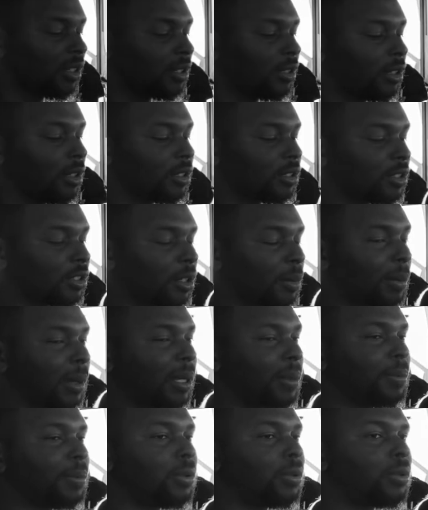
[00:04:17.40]
this, the
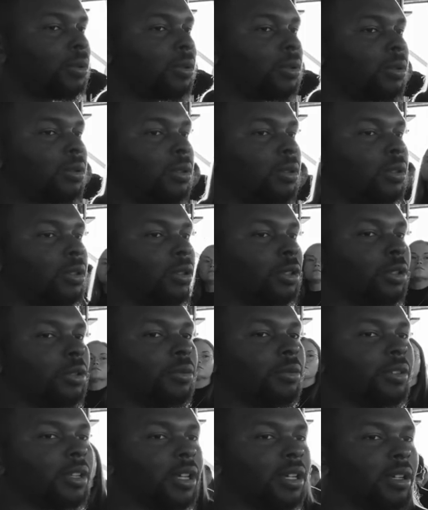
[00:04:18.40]
people who
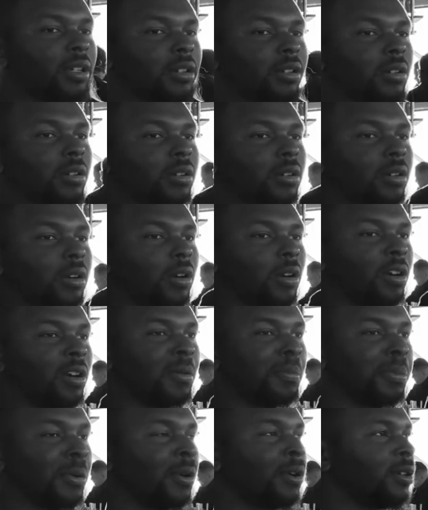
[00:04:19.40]
you think are
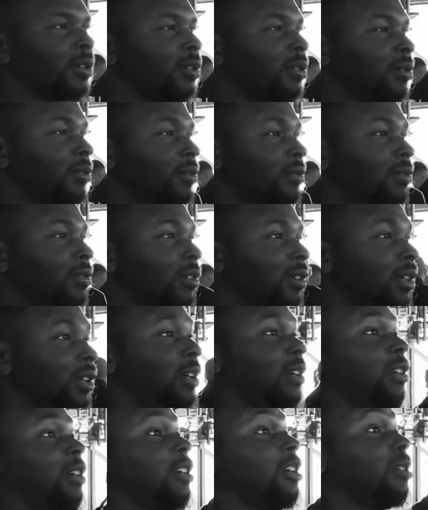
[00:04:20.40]
important
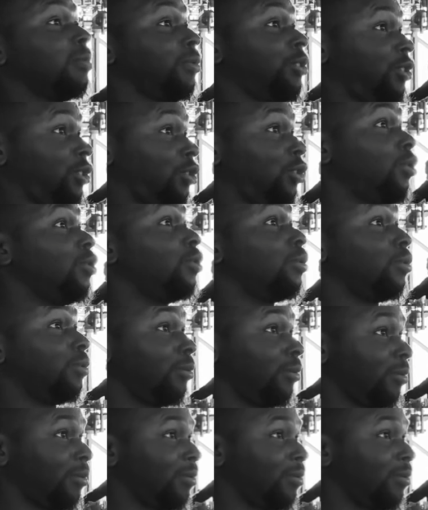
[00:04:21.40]
come to you